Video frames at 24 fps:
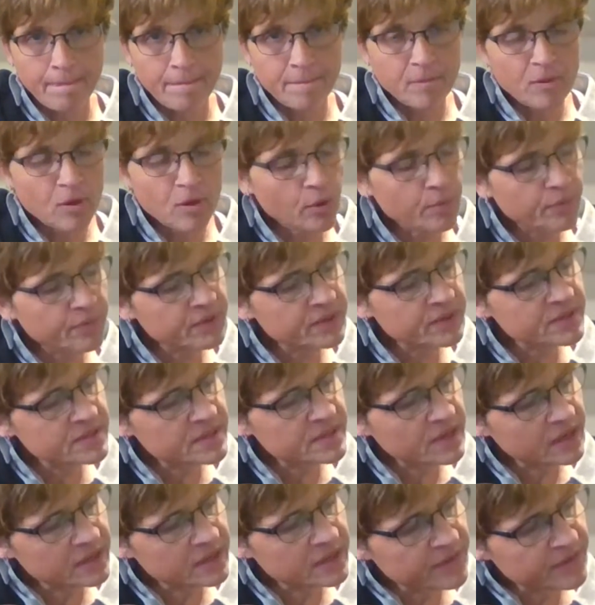Hope you
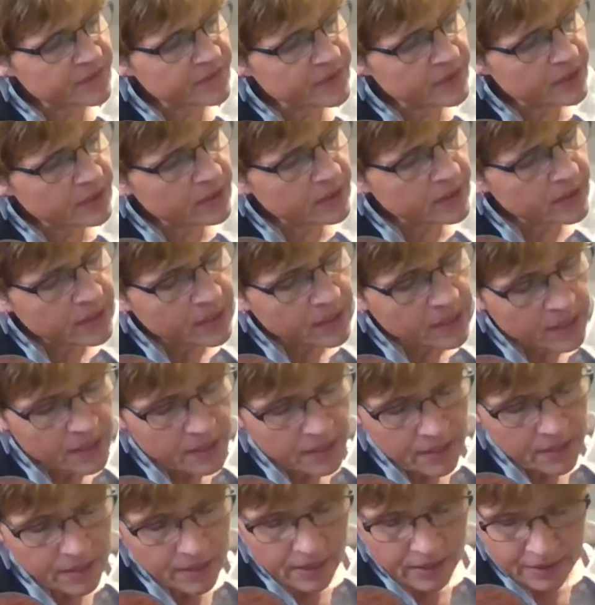start to feel
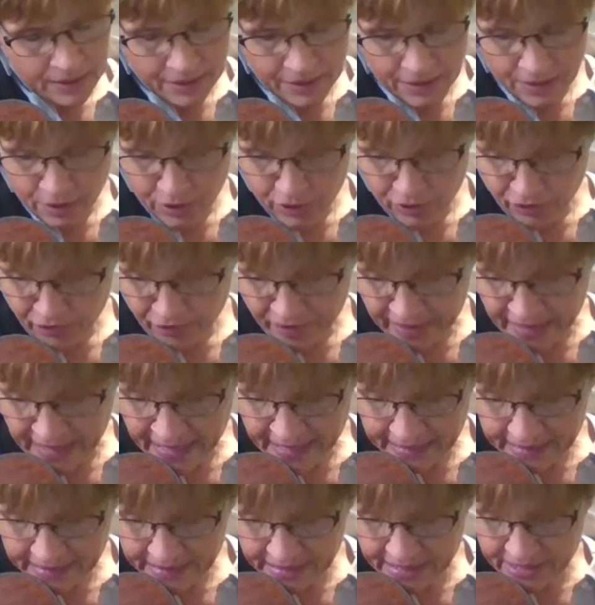a little of the
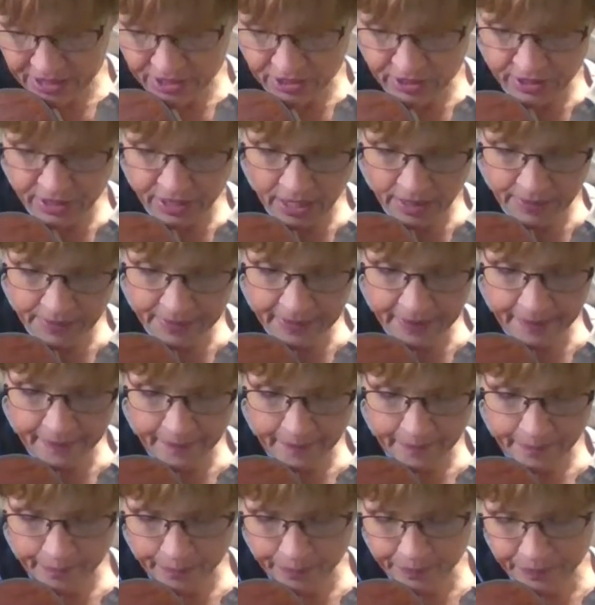relaxation coming.
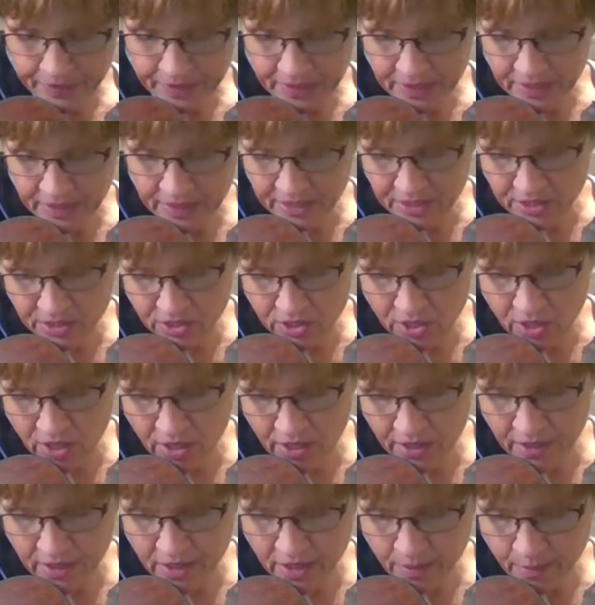And let's
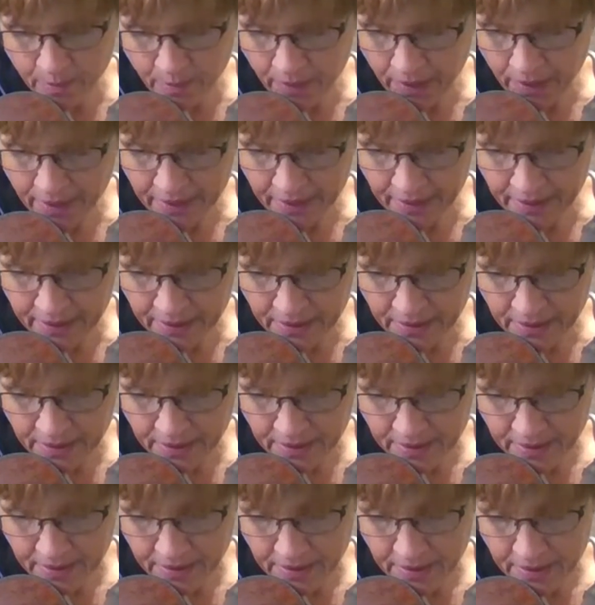target our body
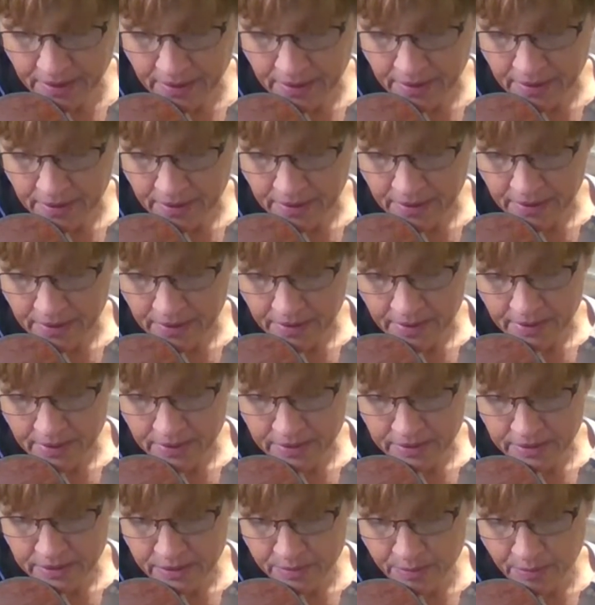
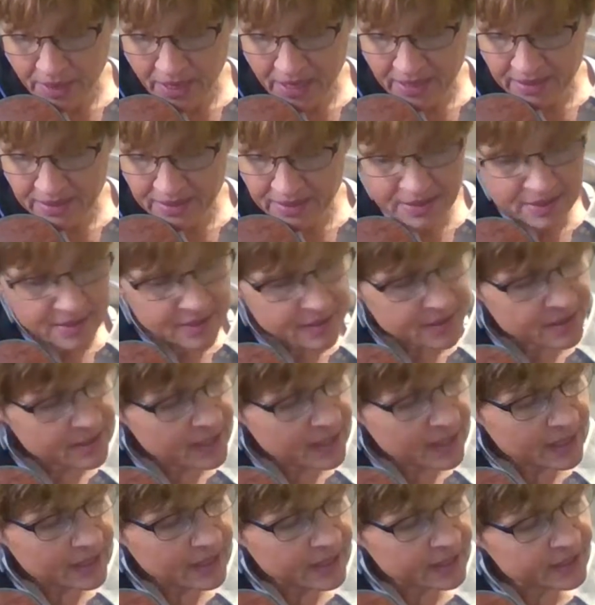spots.
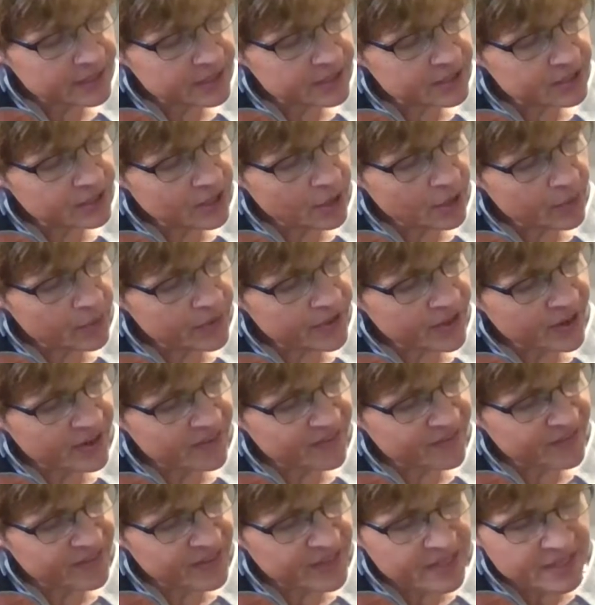I like to start with our
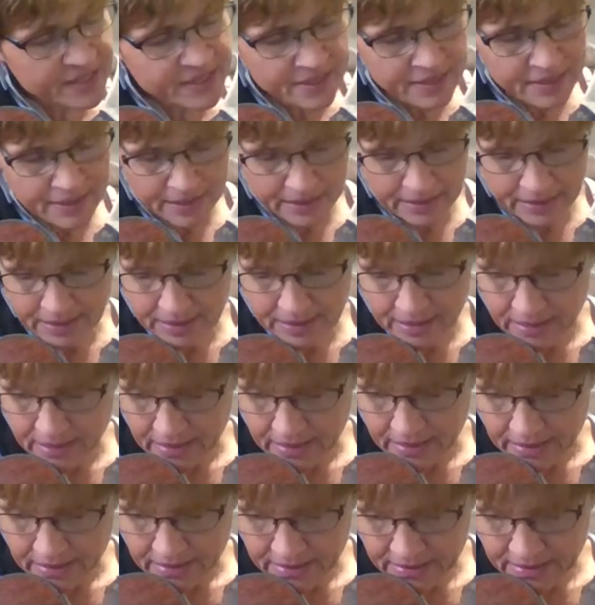feet.
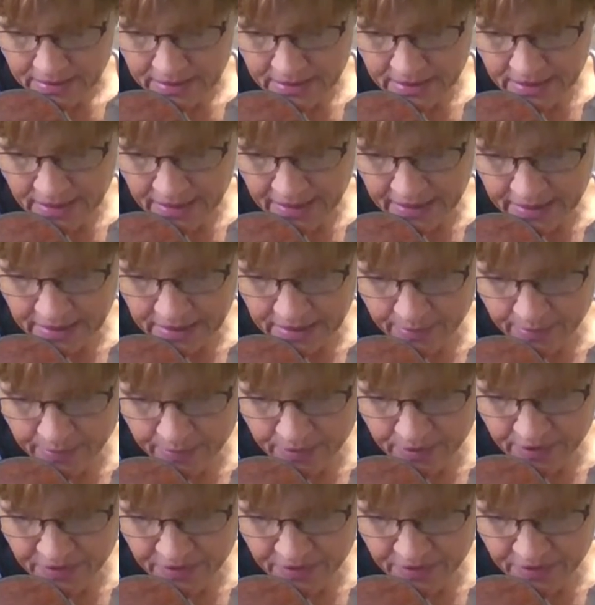Tighten up your